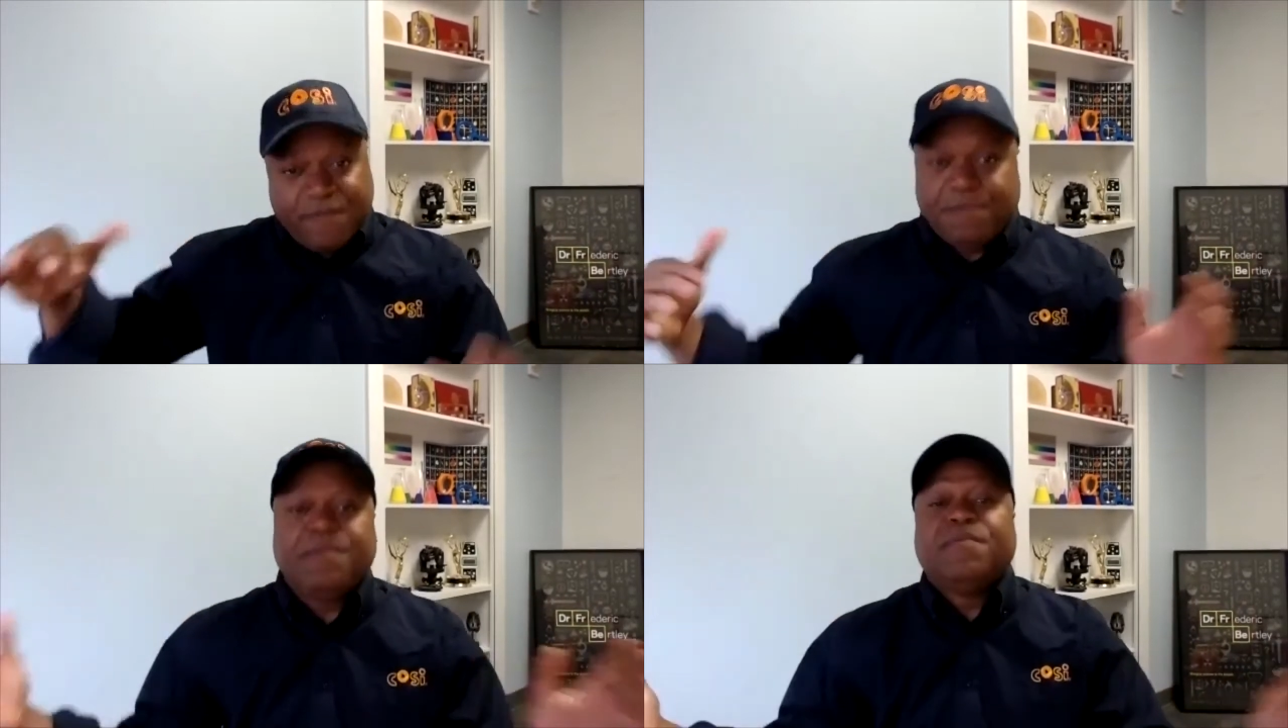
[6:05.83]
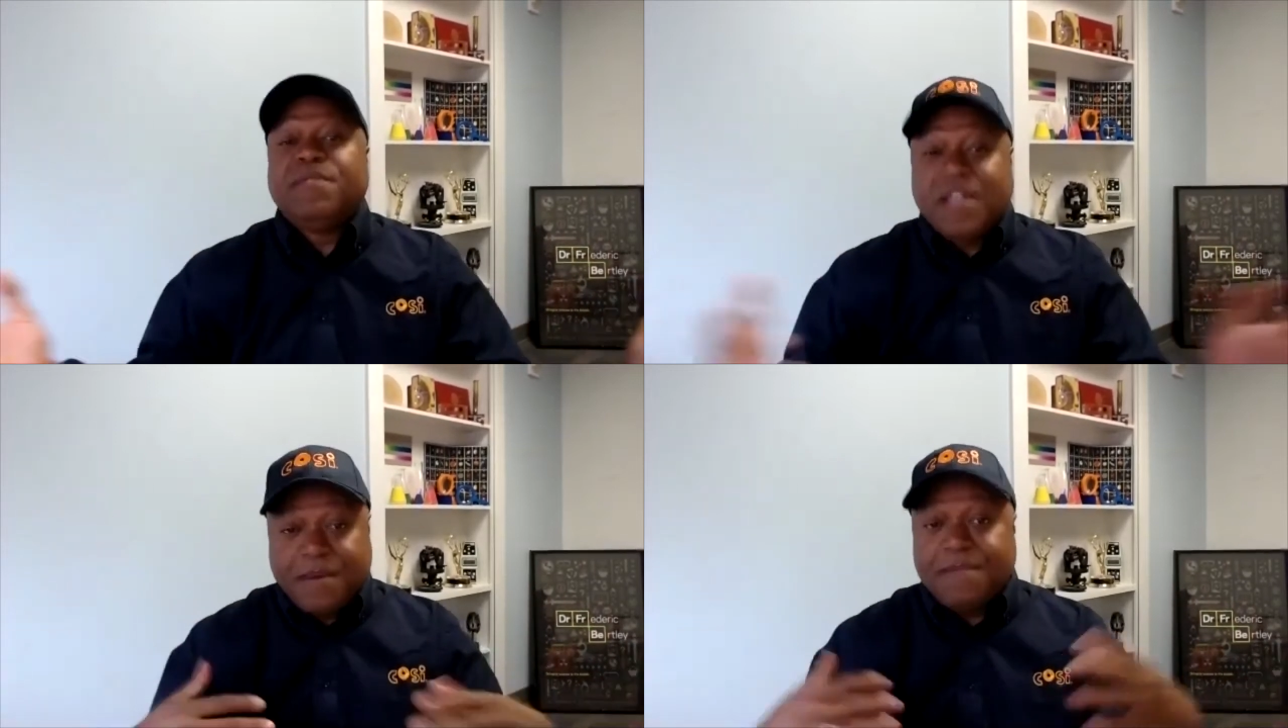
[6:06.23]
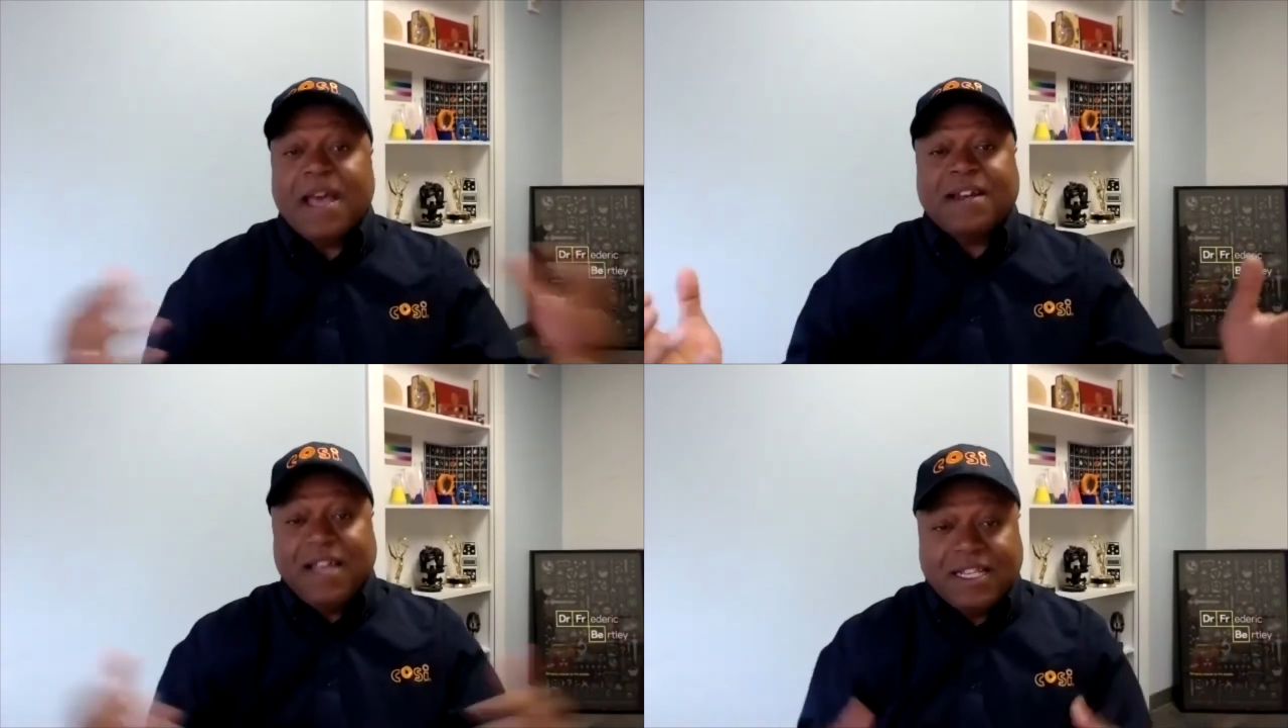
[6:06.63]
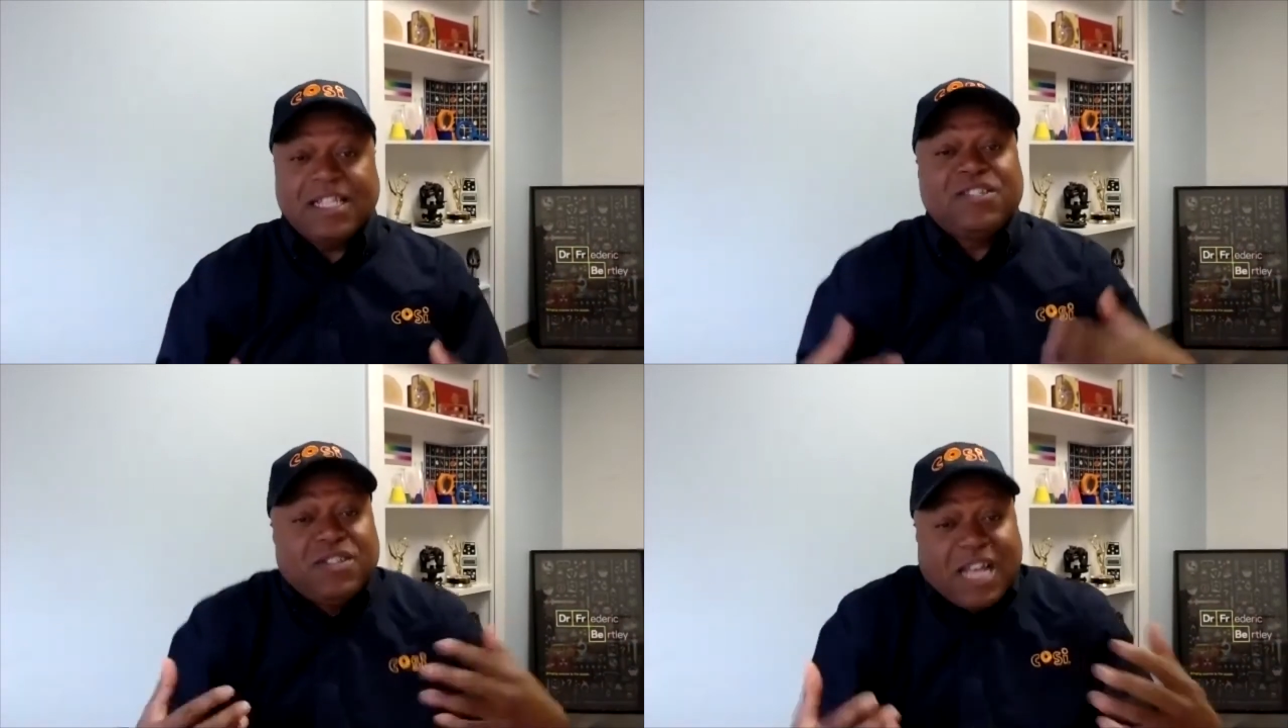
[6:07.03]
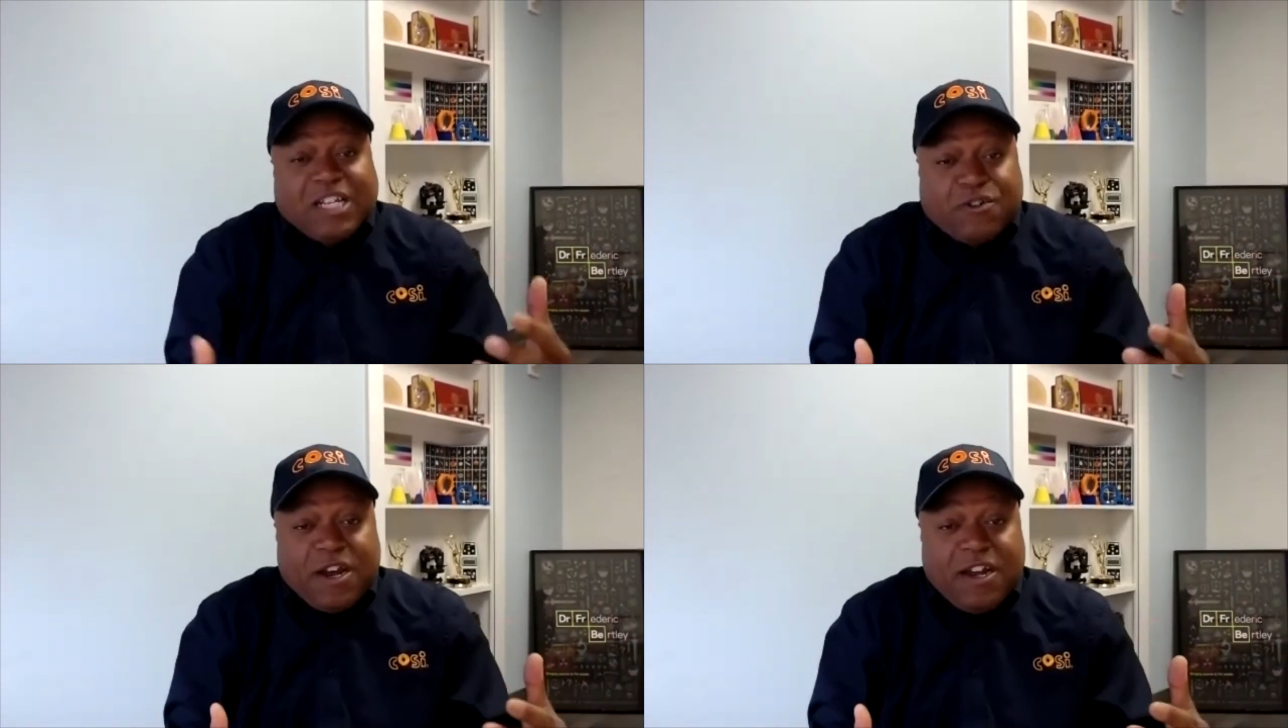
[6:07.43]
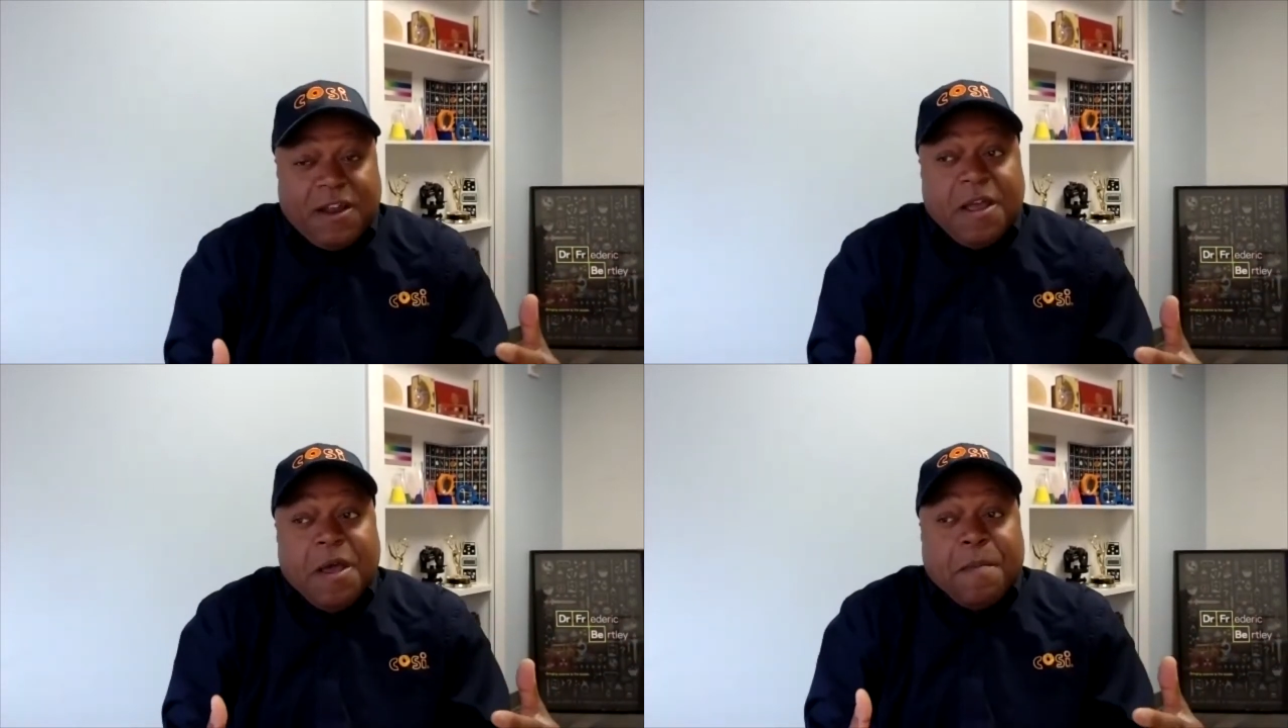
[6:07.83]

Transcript: but people have been coming back nicely, so that's great.